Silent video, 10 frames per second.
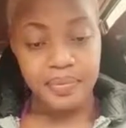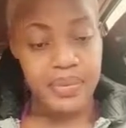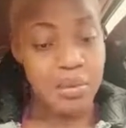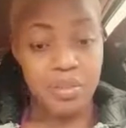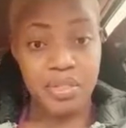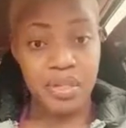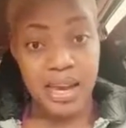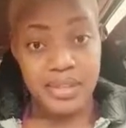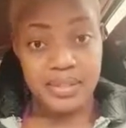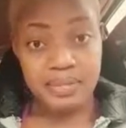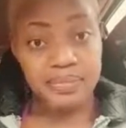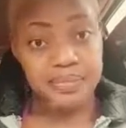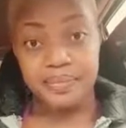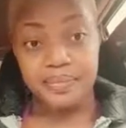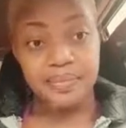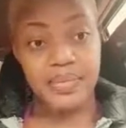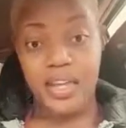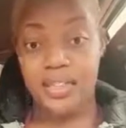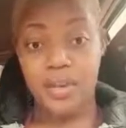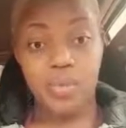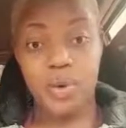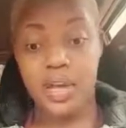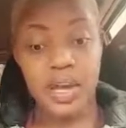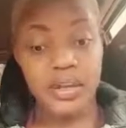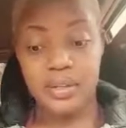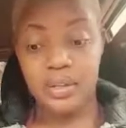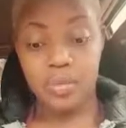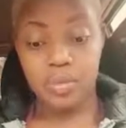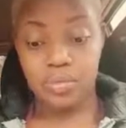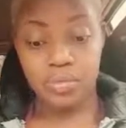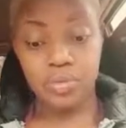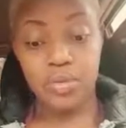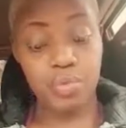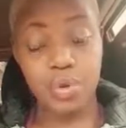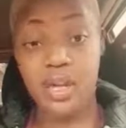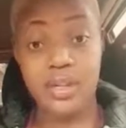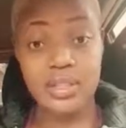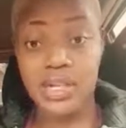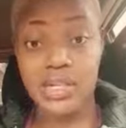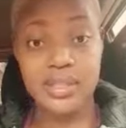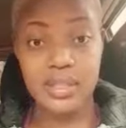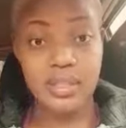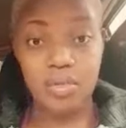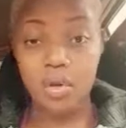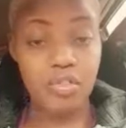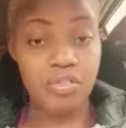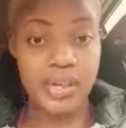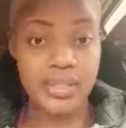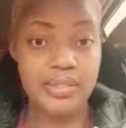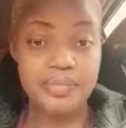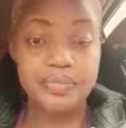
And with that, I think we can, you know, we can succeed, all of us.